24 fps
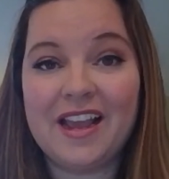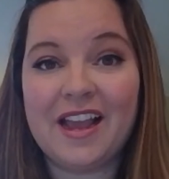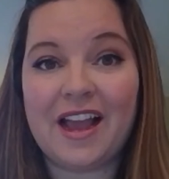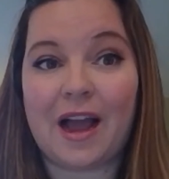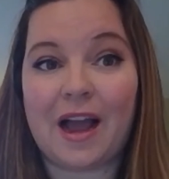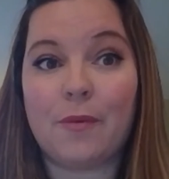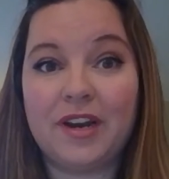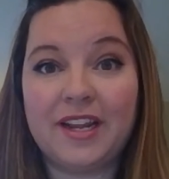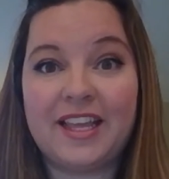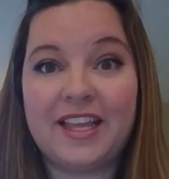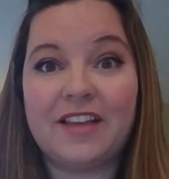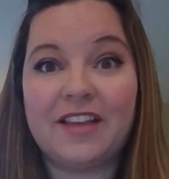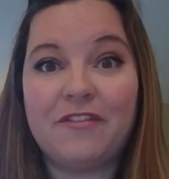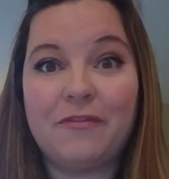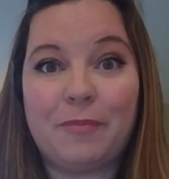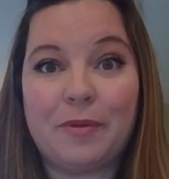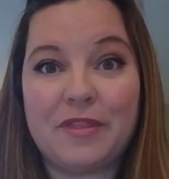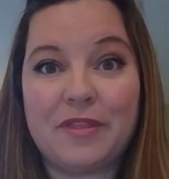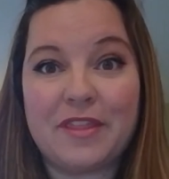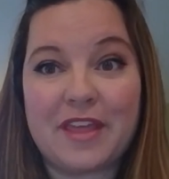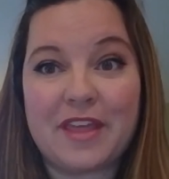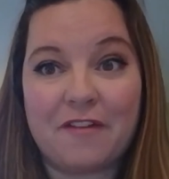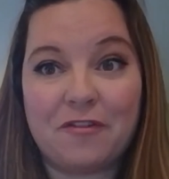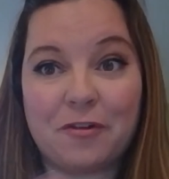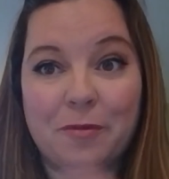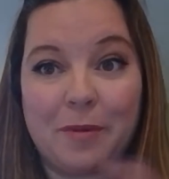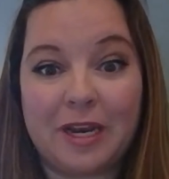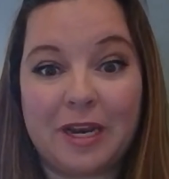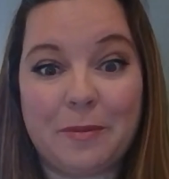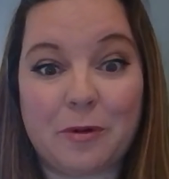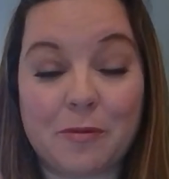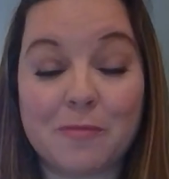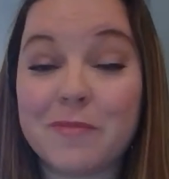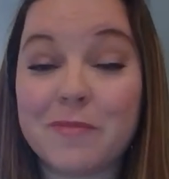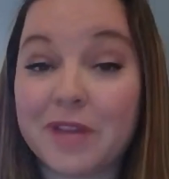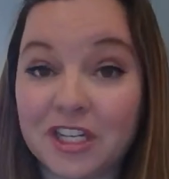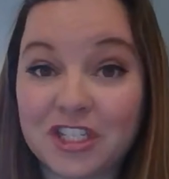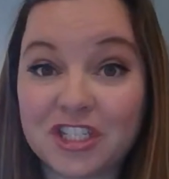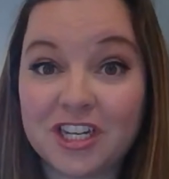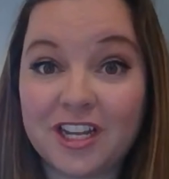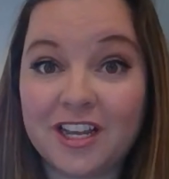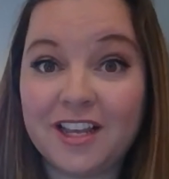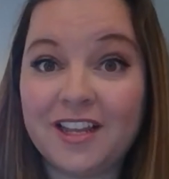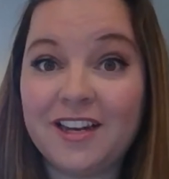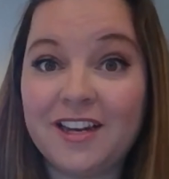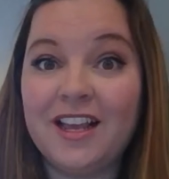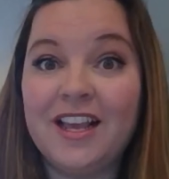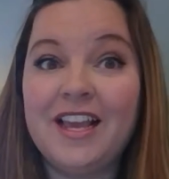I want to give everybody
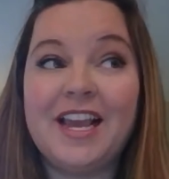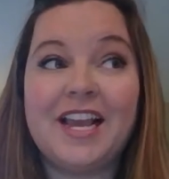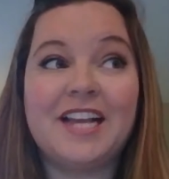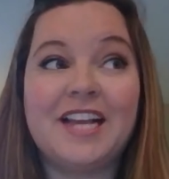permission.